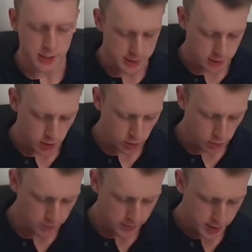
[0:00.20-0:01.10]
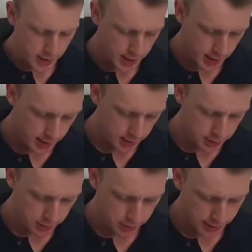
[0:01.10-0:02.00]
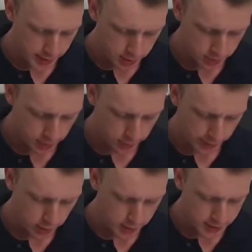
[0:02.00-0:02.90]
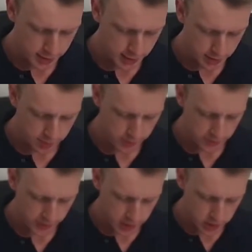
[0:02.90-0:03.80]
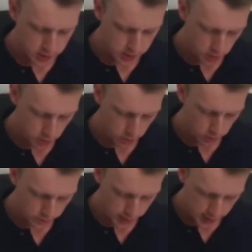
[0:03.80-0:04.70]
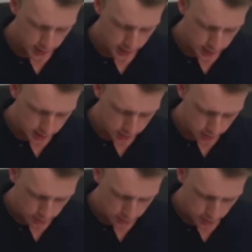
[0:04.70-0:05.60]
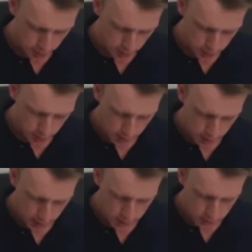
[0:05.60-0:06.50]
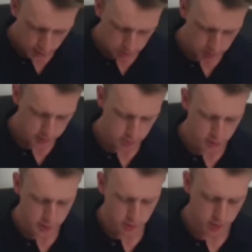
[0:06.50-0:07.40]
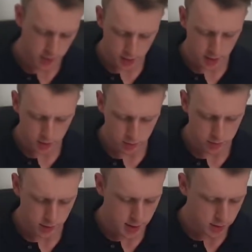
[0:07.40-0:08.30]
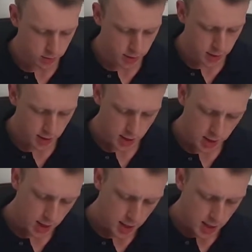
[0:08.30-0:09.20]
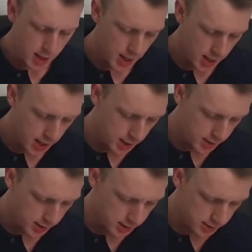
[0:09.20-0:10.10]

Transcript: at the circle. Now, learning goal here, we're going to recognize and determine the features of this graph here. X squared plus y squared equals r squared, and this